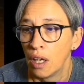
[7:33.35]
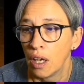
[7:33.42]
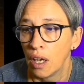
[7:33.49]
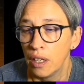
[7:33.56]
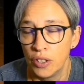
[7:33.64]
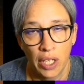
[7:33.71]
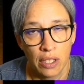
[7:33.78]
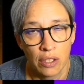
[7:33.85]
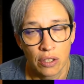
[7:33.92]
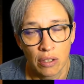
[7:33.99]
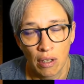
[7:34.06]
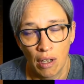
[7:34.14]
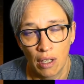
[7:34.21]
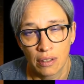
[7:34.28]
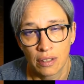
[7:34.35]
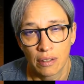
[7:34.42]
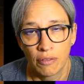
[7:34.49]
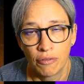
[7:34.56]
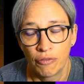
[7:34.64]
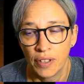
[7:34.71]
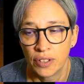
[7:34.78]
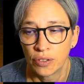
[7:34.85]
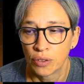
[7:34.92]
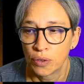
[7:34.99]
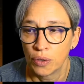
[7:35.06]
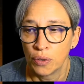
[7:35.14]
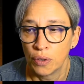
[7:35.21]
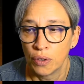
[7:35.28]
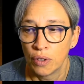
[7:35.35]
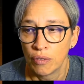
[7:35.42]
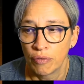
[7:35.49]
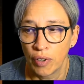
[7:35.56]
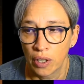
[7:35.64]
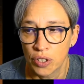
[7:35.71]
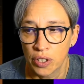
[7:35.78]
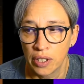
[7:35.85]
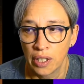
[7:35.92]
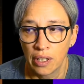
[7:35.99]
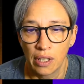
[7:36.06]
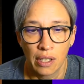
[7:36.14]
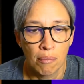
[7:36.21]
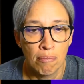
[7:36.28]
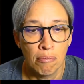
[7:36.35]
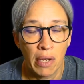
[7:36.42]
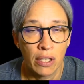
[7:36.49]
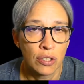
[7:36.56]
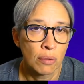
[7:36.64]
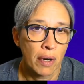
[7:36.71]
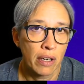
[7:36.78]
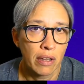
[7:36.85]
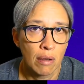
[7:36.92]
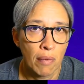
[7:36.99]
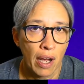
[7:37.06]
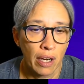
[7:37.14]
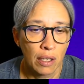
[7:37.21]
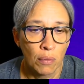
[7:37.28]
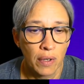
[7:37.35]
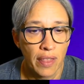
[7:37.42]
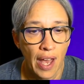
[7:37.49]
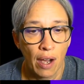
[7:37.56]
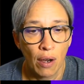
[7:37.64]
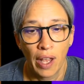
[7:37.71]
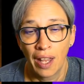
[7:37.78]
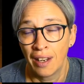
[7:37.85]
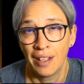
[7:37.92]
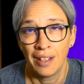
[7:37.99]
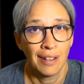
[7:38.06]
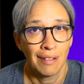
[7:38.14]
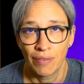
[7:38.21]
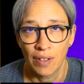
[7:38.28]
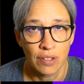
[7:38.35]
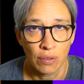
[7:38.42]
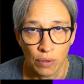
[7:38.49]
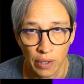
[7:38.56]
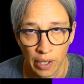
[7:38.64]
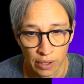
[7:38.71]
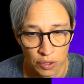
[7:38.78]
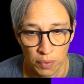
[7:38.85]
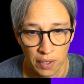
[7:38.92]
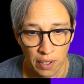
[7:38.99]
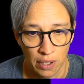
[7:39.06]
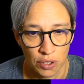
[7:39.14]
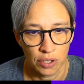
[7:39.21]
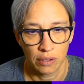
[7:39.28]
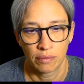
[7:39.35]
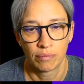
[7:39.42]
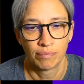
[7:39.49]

a change in the loss of physical functioning in a major part of the body without any physical explanation.